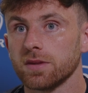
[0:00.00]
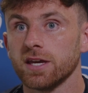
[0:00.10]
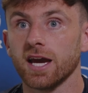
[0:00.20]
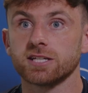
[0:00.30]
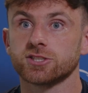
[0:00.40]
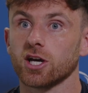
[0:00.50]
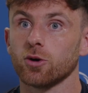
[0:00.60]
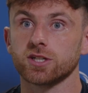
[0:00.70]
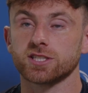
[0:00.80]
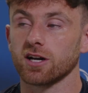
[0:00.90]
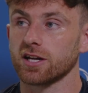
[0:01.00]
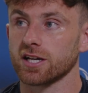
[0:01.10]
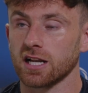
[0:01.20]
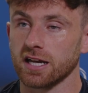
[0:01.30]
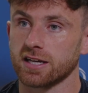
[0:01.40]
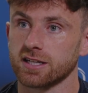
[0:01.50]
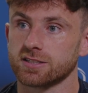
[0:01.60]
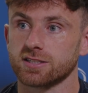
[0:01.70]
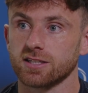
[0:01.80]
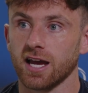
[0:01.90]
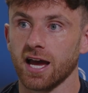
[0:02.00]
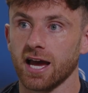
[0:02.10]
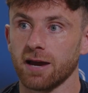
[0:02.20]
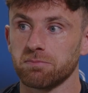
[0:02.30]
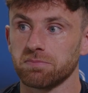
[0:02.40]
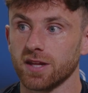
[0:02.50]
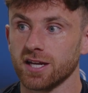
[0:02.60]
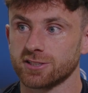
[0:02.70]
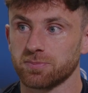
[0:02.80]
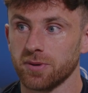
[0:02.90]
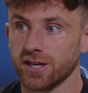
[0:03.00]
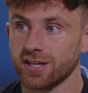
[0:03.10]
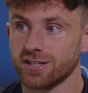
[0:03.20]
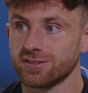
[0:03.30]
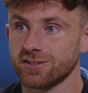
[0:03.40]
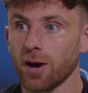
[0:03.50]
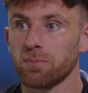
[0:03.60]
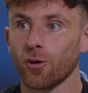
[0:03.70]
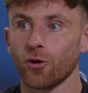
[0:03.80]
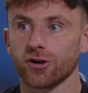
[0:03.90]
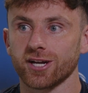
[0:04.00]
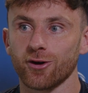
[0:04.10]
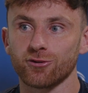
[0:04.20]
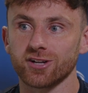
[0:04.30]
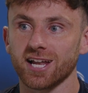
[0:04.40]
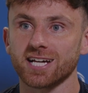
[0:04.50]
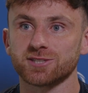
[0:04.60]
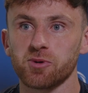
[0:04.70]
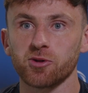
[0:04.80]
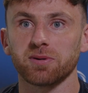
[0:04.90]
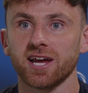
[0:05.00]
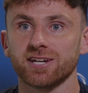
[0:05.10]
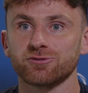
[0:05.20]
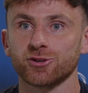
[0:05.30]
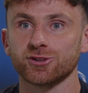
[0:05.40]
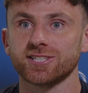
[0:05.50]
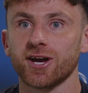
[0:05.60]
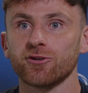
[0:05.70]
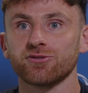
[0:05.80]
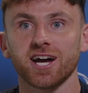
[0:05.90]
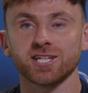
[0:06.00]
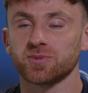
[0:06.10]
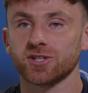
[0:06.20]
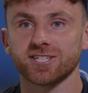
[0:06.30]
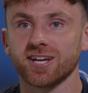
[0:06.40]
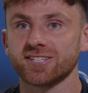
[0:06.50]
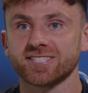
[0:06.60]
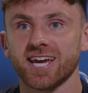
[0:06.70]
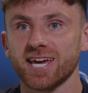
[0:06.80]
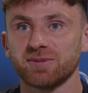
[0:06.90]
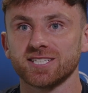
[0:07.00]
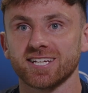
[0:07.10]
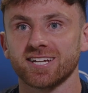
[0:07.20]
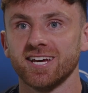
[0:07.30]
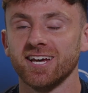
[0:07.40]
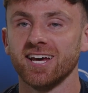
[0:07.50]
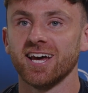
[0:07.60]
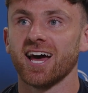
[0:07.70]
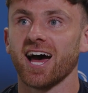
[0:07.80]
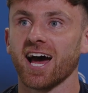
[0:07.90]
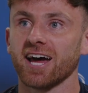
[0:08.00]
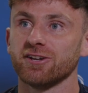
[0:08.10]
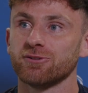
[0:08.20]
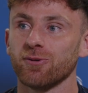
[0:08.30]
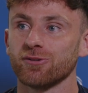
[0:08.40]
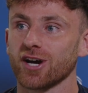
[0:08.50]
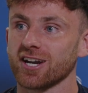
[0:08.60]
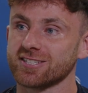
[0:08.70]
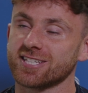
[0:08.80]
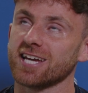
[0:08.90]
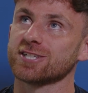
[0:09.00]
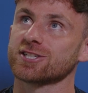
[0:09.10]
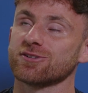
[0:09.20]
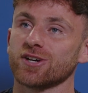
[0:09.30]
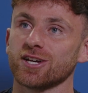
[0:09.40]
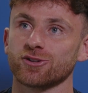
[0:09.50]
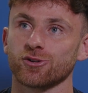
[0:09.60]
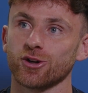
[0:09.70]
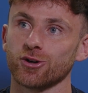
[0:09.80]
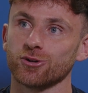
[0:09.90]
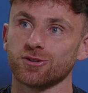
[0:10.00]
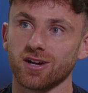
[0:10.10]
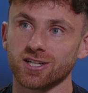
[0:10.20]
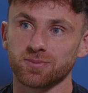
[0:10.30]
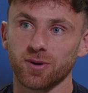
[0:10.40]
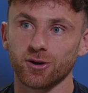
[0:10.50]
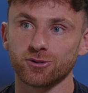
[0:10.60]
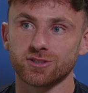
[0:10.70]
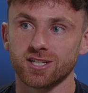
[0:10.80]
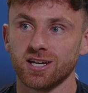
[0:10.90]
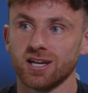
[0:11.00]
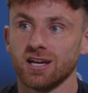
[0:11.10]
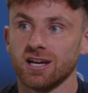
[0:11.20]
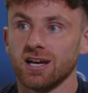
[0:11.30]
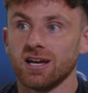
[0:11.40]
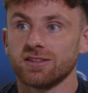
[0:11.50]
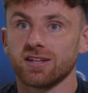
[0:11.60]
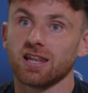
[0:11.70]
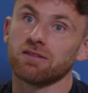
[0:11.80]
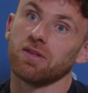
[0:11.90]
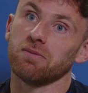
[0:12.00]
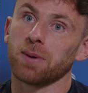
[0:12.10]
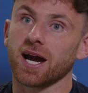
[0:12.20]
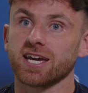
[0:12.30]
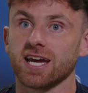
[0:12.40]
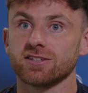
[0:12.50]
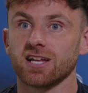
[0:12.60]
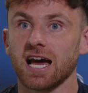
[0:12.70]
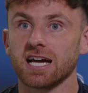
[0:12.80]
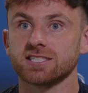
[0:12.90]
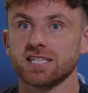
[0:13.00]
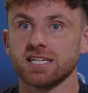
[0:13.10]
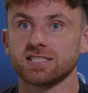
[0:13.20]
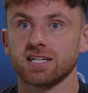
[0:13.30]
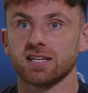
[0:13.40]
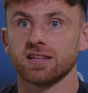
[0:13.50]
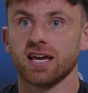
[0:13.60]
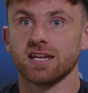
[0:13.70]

Yeah, it's so exciting. Like, it's been not boring over the last month playing in front of no fans, but it's not the same, is it? And we've gotten a taste of it through, I suppose, the back end of last season and